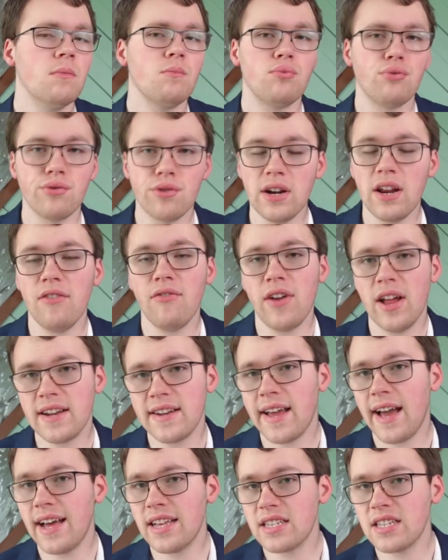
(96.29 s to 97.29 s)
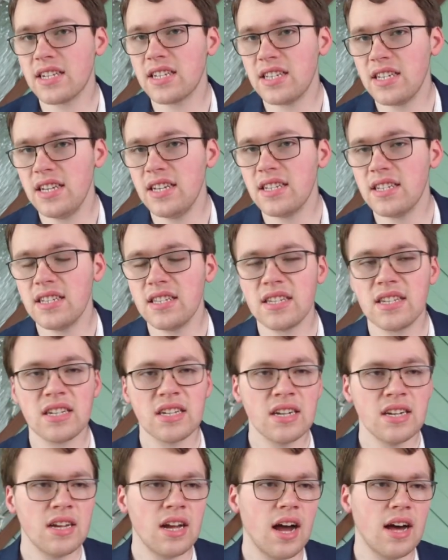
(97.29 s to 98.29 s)
pretty fantastic seasons,
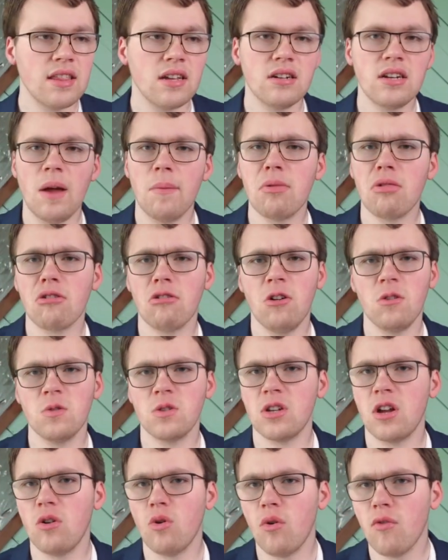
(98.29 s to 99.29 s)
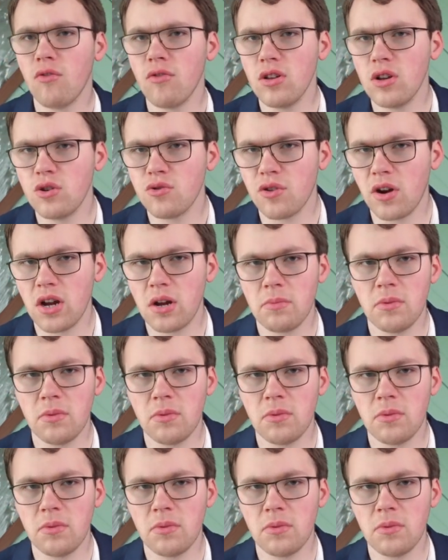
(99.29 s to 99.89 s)
their depth scoring was not overly great.